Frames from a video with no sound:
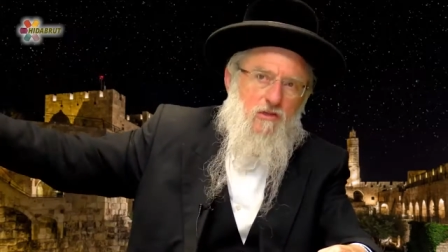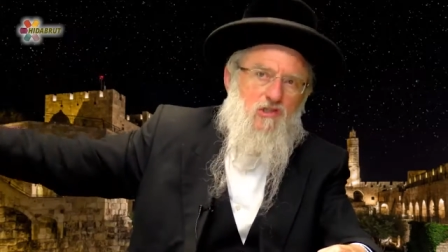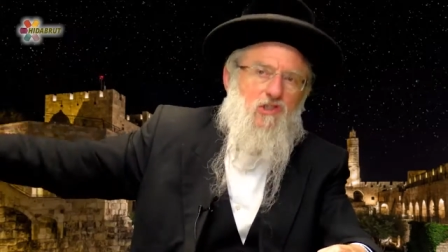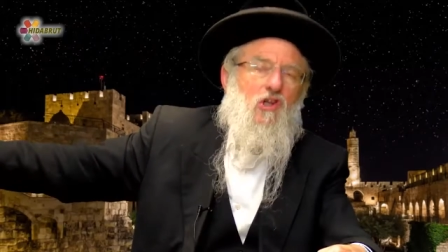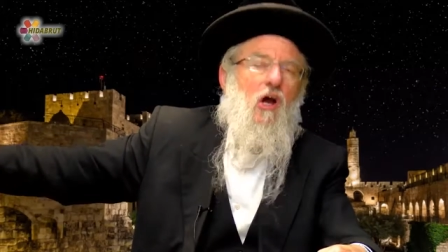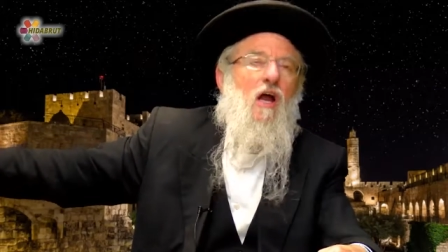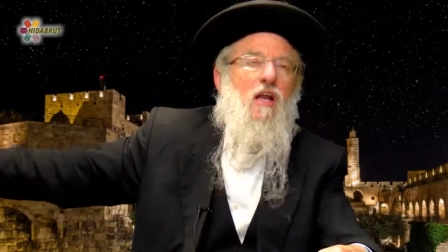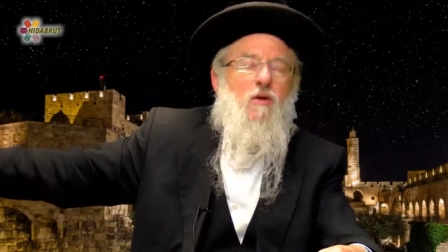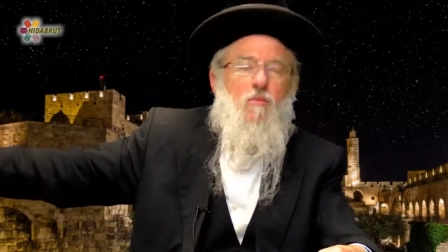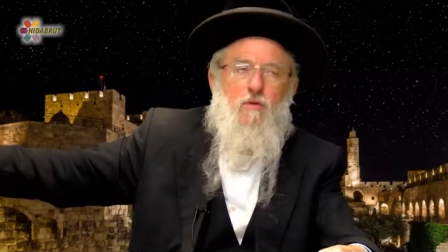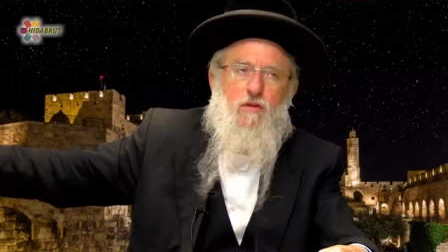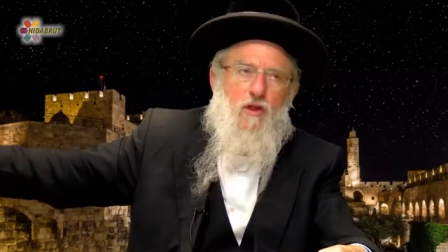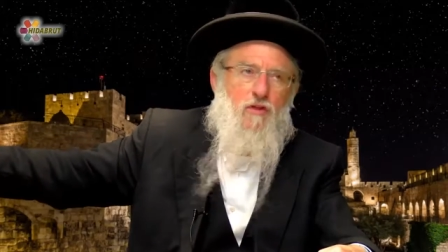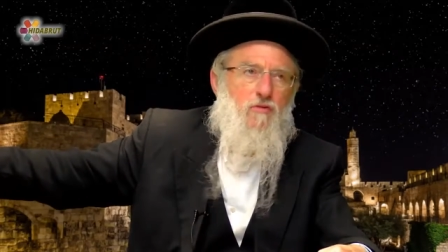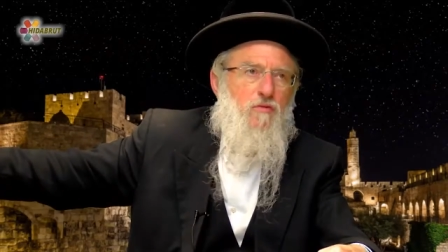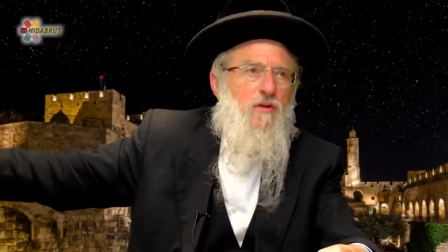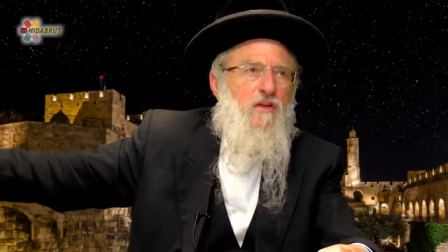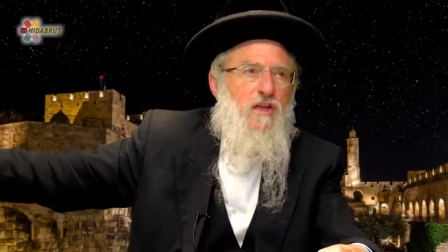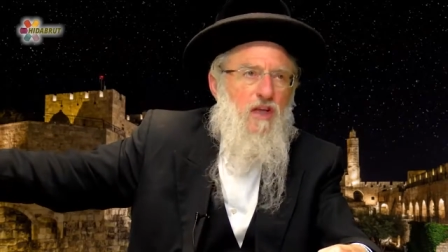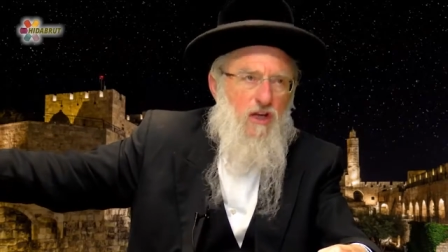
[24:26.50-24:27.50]
starting with the
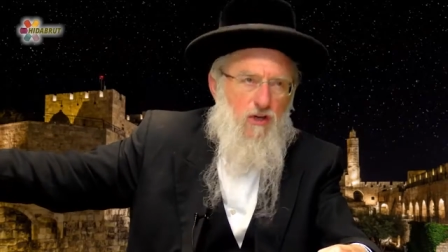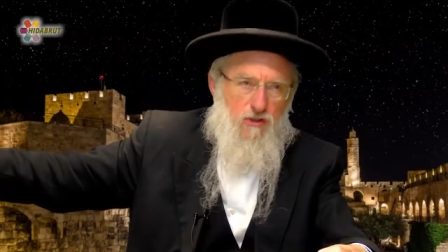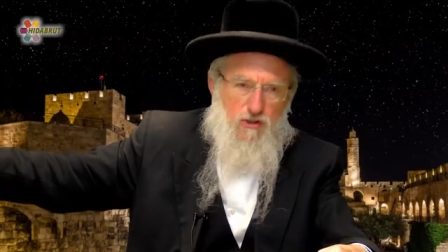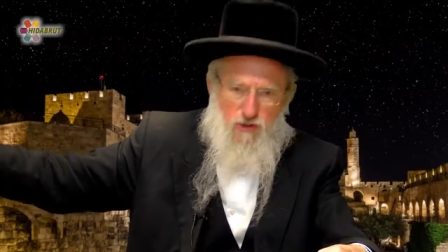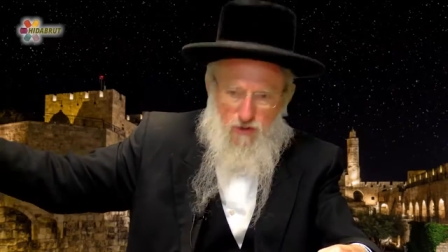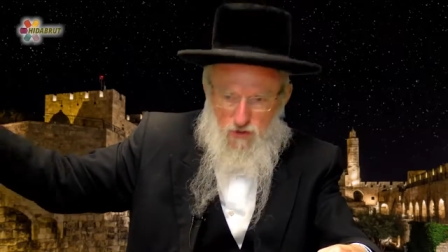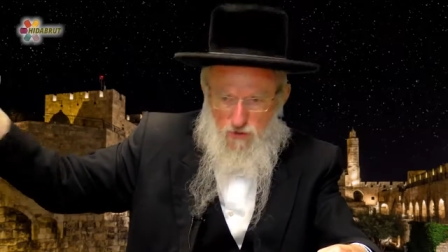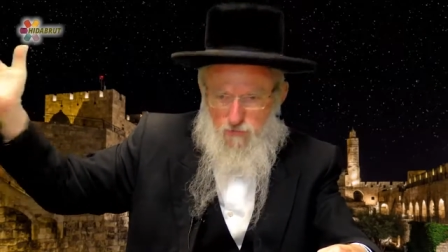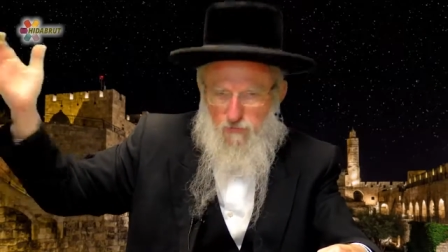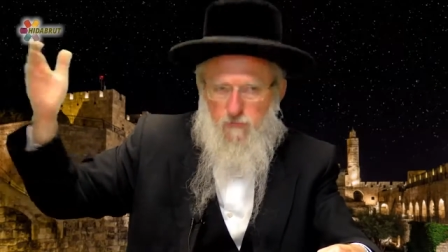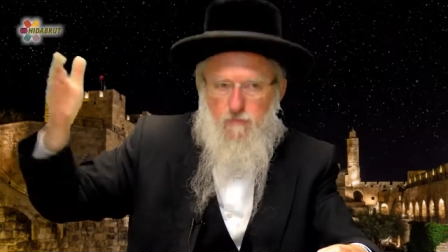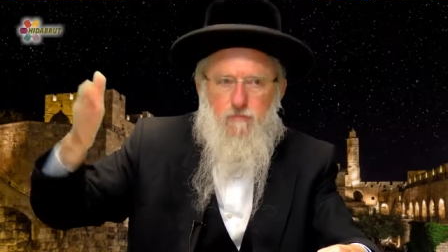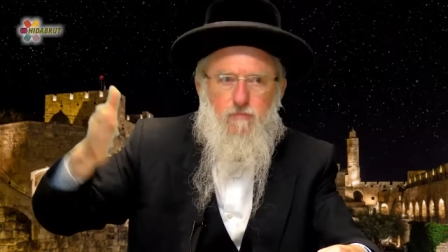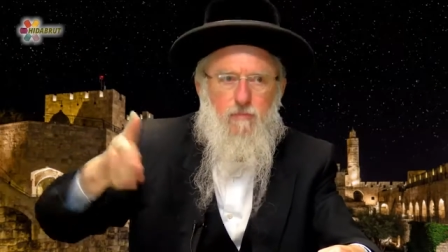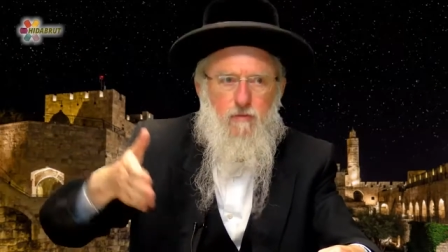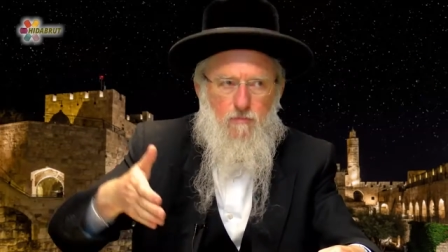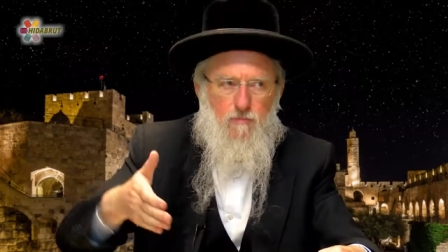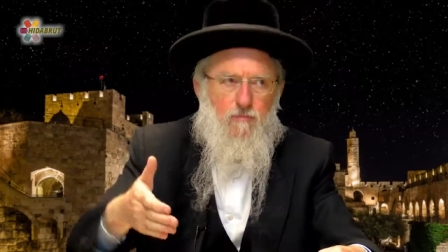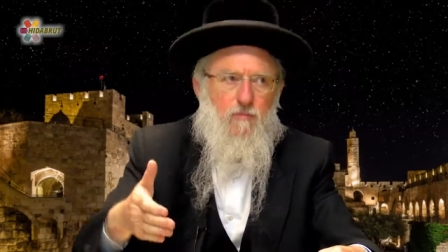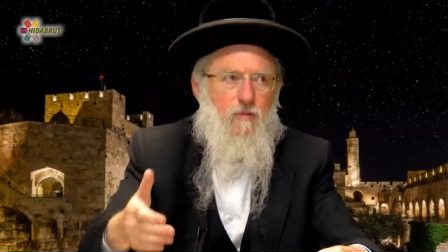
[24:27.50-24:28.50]
3 years
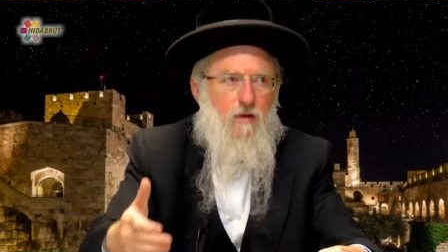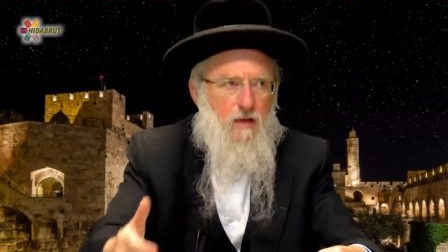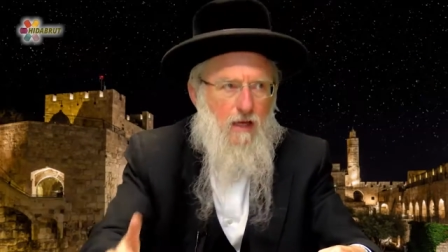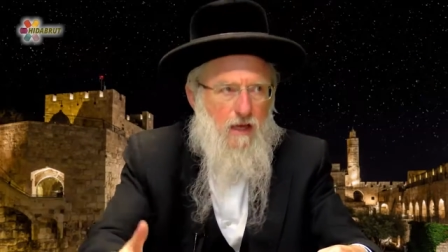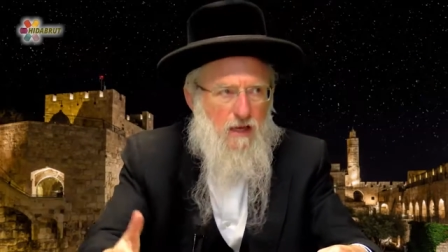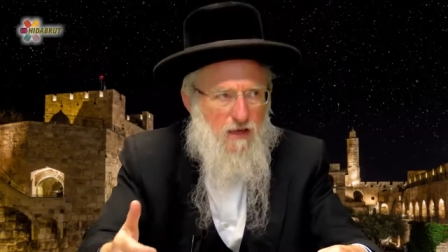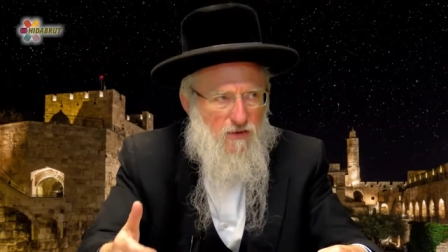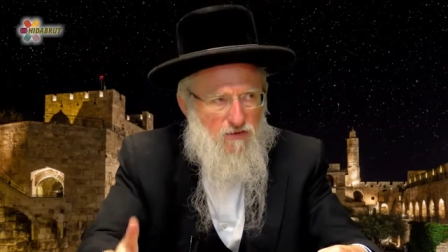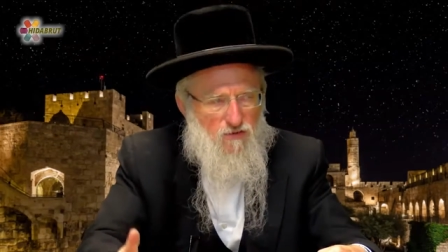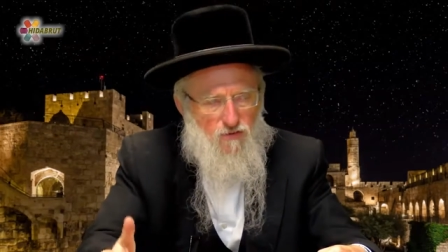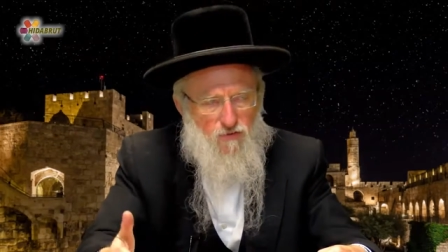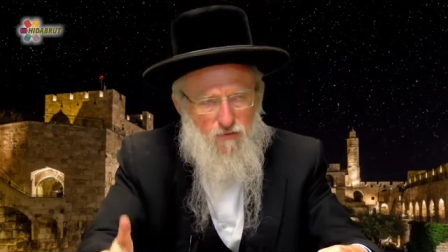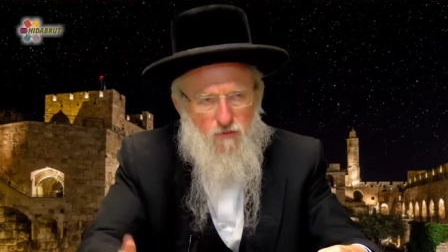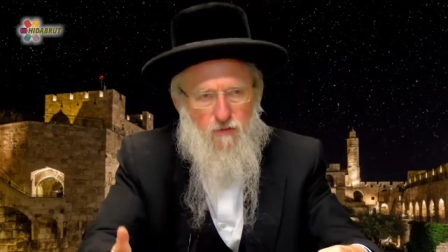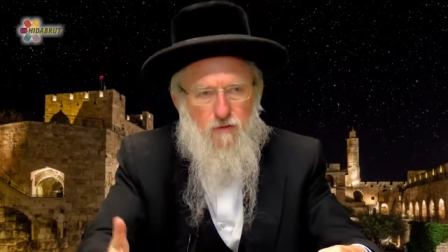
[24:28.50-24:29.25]
in his